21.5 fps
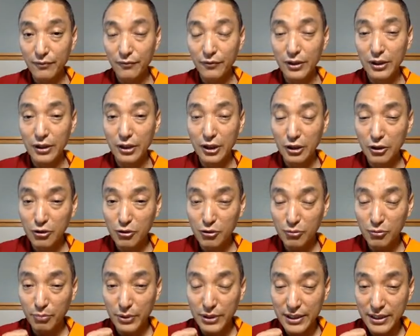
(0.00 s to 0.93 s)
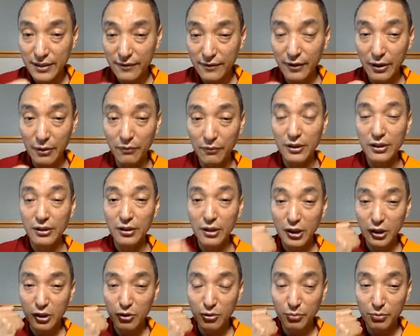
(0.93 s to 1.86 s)
We need to persevere. We
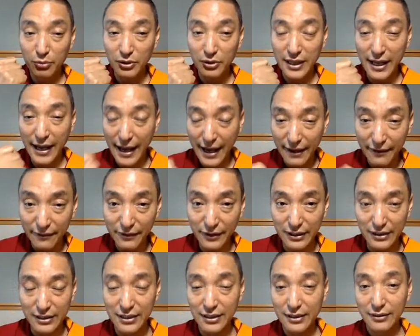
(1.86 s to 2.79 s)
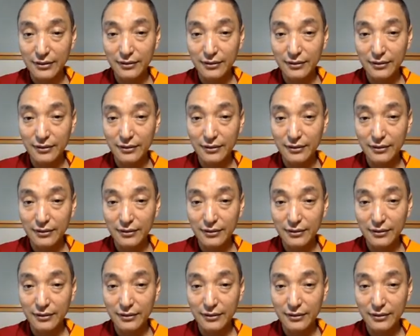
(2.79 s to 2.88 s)
need to put effort.